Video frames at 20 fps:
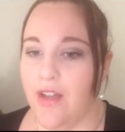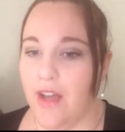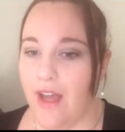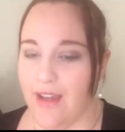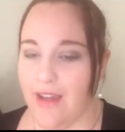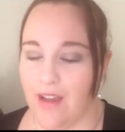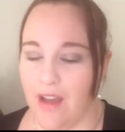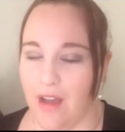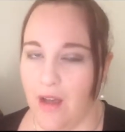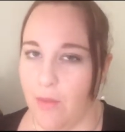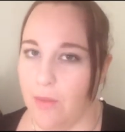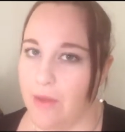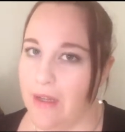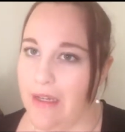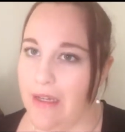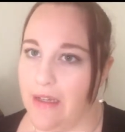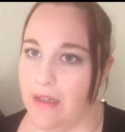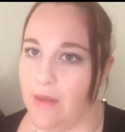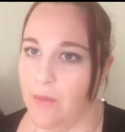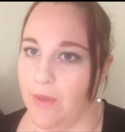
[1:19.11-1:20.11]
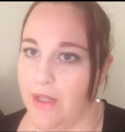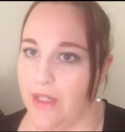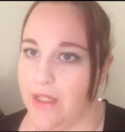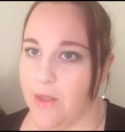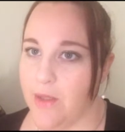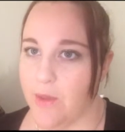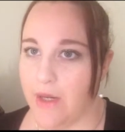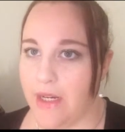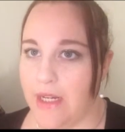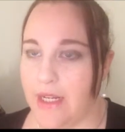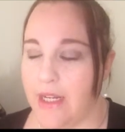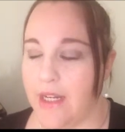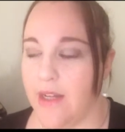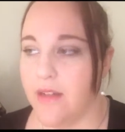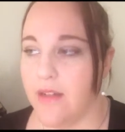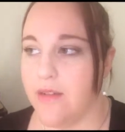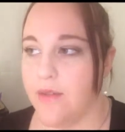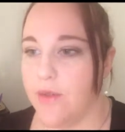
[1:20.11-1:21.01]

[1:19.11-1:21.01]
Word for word: I can't wear when it's raining.